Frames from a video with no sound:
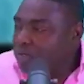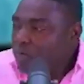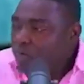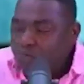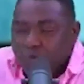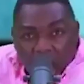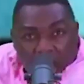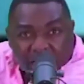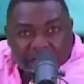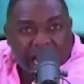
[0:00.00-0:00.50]

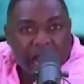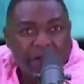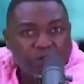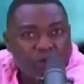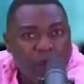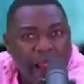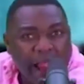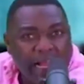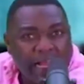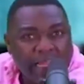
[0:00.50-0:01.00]
walked
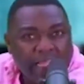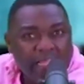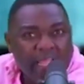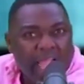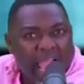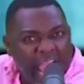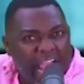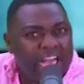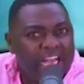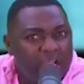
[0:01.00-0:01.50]
out quietly,
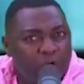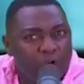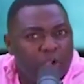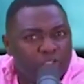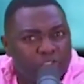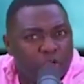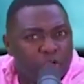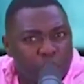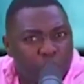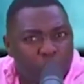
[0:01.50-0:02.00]
and they
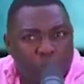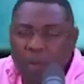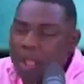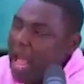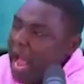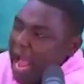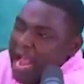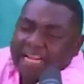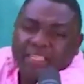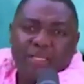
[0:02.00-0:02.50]
also know
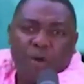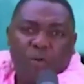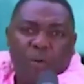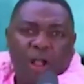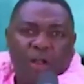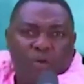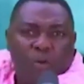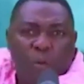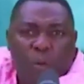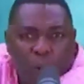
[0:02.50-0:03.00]
Aisha
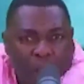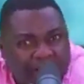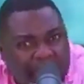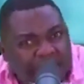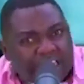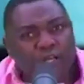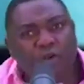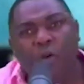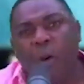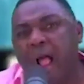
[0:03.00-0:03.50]
Huang
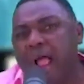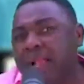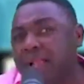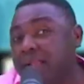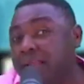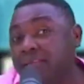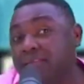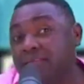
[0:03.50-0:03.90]
walked in quietly.